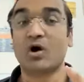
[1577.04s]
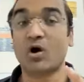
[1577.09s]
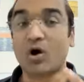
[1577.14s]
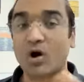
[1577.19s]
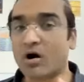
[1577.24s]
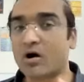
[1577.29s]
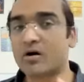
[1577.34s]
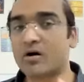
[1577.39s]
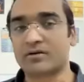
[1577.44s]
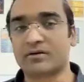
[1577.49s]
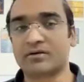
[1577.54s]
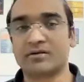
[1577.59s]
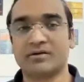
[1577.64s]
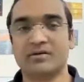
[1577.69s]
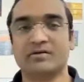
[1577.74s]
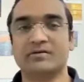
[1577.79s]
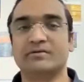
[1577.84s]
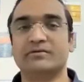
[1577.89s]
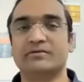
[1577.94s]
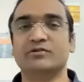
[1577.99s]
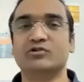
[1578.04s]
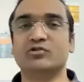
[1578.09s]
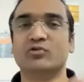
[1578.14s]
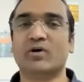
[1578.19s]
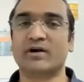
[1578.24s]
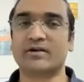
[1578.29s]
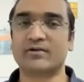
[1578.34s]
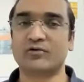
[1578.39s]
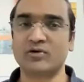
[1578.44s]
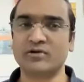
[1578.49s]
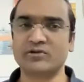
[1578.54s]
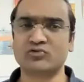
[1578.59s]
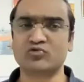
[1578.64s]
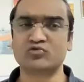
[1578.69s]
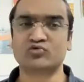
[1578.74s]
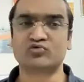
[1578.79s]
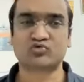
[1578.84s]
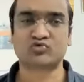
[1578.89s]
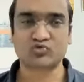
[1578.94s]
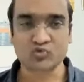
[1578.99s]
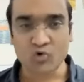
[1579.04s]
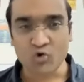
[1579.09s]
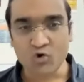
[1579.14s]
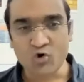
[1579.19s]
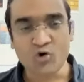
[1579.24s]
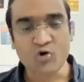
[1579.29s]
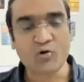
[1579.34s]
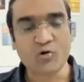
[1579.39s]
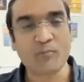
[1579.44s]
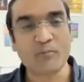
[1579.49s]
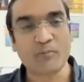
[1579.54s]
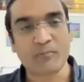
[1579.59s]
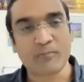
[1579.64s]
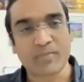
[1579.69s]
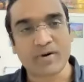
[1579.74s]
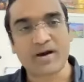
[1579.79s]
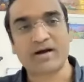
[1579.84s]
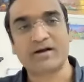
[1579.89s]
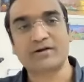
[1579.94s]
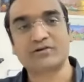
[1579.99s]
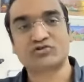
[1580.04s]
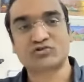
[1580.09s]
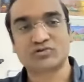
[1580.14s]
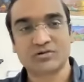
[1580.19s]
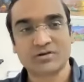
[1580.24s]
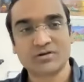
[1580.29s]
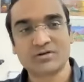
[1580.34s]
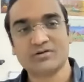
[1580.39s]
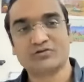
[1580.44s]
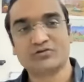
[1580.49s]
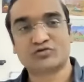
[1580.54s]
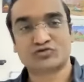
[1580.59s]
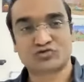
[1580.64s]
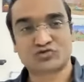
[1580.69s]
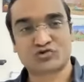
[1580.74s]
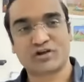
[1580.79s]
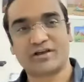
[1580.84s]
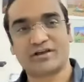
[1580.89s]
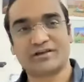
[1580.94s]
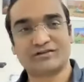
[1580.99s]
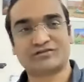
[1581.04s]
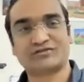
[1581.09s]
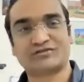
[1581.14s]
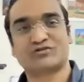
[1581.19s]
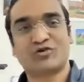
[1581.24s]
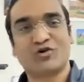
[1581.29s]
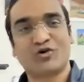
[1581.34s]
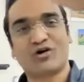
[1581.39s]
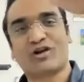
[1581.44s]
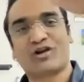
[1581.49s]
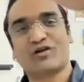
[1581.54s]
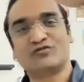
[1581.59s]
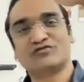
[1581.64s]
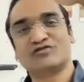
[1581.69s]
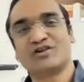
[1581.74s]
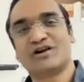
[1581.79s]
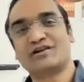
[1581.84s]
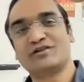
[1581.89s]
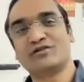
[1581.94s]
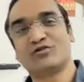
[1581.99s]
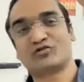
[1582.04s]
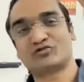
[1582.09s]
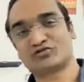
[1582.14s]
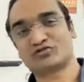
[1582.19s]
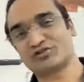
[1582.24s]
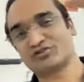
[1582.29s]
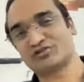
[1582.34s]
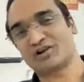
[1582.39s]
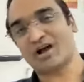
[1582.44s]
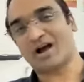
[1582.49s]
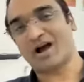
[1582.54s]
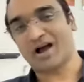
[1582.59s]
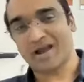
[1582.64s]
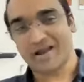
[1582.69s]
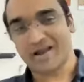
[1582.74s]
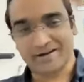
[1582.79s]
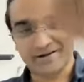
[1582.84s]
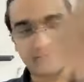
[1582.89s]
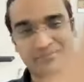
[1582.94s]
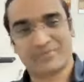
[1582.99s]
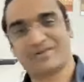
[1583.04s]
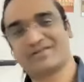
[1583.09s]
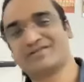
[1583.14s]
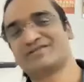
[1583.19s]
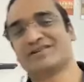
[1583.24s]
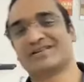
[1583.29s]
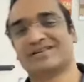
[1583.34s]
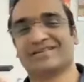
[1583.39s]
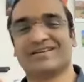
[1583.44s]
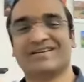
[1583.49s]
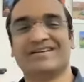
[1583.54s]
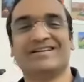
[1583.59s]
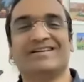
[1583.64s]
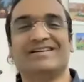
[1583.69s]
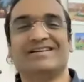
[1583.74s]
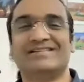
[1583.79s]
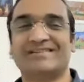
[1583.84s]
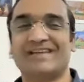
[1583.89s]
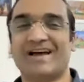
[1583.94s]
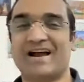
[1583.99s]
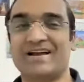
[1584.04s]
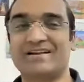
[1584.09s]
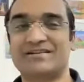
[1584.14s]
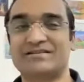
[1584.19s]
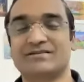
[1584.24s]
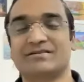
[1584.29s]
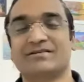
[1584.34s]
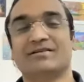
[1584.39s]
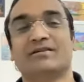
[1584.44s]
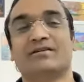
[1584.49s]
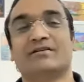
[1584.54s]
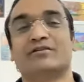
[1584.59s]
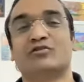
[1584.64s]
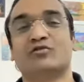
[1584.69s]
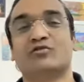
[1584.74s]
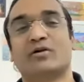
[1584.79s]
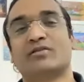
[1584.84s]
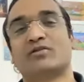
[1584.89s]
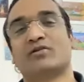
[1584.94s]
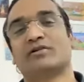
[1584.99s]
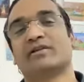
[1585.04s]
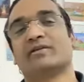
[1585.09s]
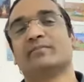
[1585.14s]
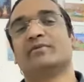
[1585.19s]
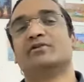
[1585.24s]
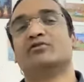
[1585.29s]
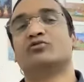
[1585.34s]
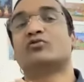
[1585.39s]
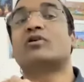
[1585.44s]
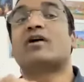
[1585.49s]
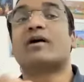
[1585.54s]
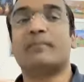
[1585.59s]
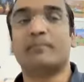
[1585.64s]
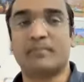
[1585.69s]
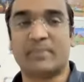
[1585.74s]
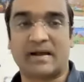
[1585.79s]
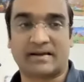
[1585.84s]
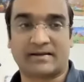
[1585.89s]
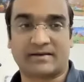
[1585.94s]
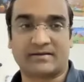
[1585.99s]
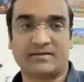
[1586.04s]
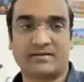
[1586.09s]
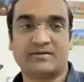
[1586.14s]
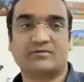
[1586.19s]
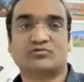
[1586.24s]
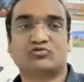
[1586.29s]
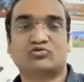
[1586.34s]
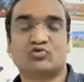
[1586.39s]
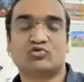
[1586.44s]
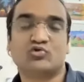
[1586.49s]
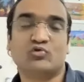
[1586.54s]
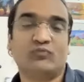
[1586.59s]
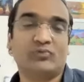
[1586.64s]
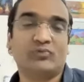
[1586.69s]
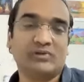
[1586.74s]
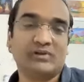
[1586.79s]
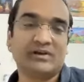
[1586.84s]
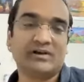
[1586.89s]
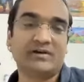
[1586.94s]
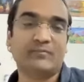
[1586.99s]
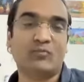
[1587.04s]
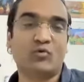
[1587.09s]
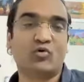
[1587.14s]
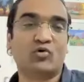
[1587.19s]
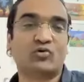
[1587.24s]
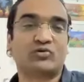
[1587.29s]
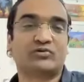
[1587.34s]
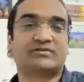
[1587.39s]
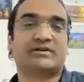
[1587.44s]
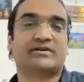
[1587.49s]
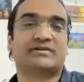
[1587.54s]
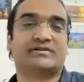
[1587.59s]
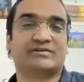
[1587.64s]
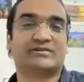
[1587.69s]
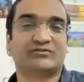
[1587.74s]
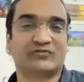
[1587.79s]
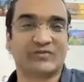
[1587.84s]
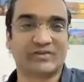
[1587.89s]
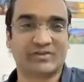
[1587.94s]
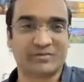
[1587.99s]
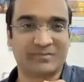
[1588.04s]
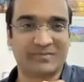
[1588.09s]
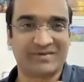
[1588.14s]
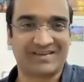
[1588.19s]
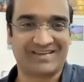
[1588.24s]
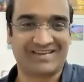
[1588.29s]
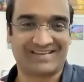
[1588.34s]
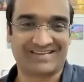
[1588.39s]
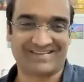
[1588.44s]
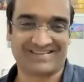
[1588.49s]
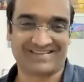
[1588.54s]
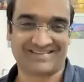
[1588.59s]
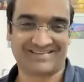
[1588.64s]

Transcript: Or you are going through so much stress or anxiety or such a high depression that you are not able to come back. So you will need more sessions with me.